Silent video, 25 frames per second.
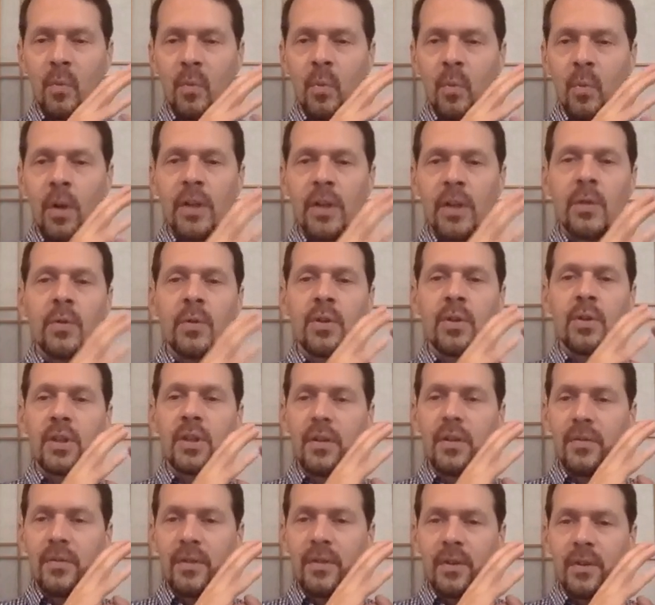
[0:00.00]
what you
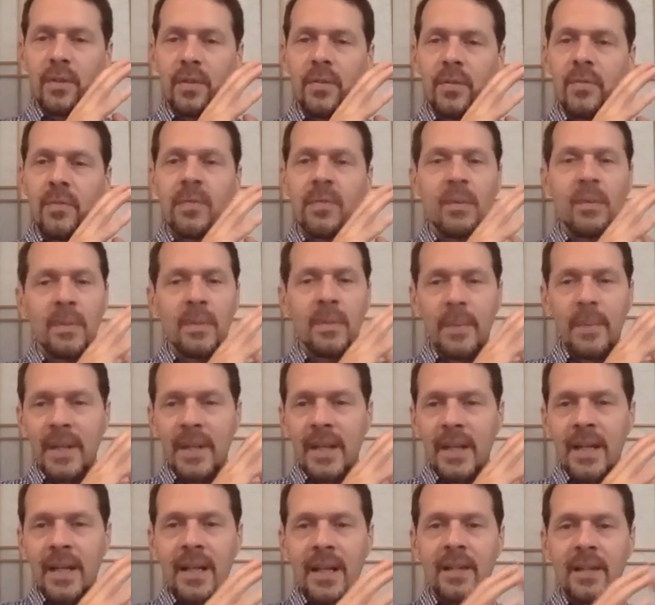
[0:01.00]
shifted from the
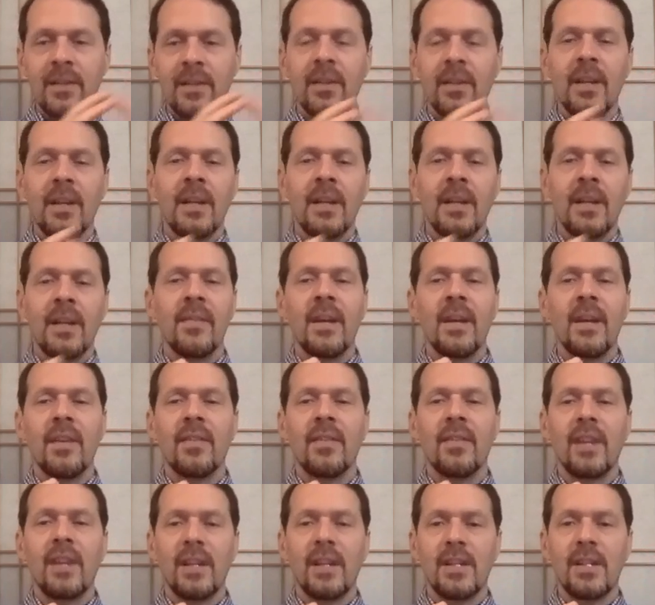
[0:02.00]
beginning to the end of that
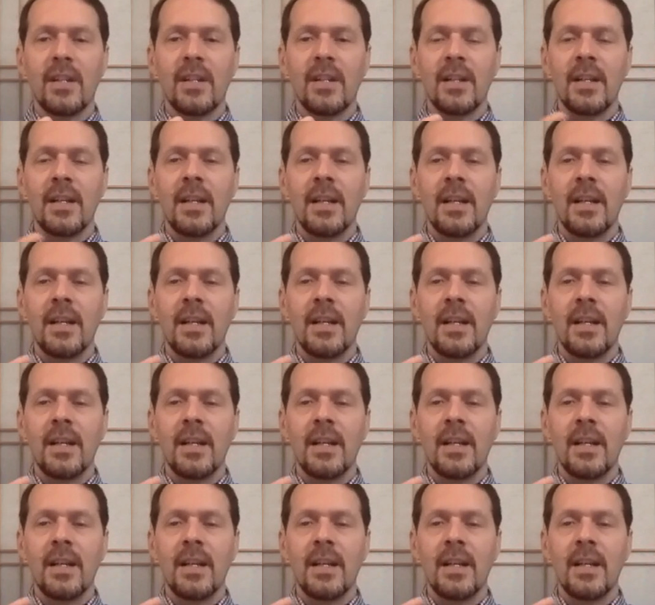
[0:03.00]
session.